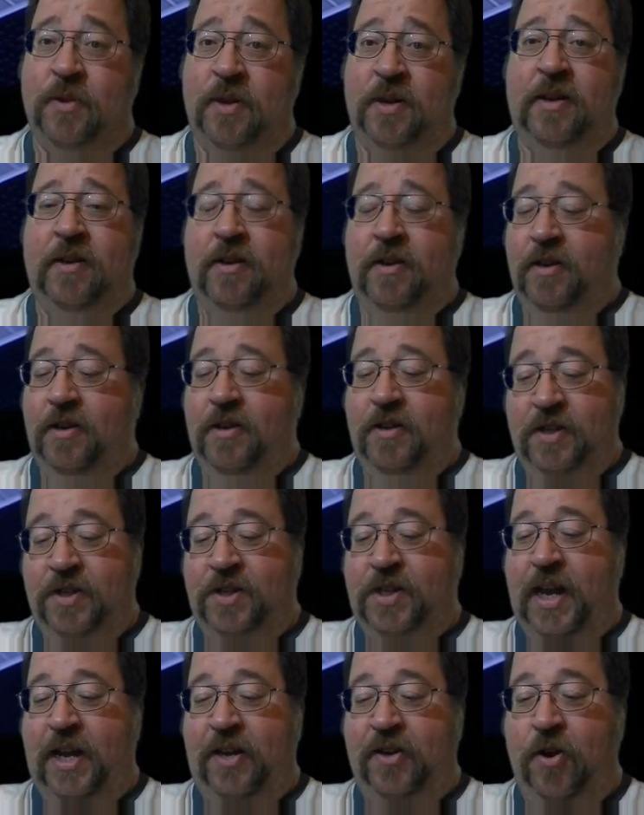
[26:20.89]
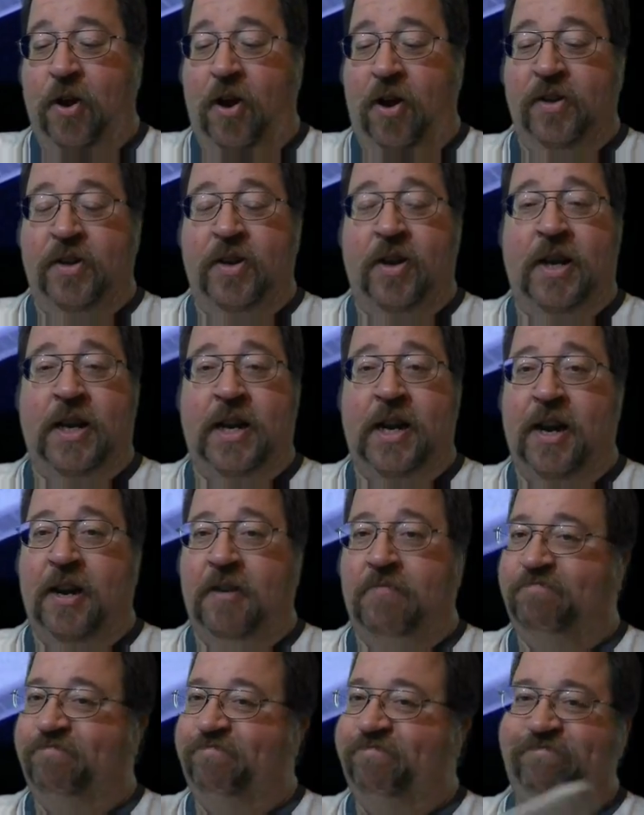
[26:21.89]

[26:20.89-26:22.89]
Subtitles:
one, since it had Gauntlet on there,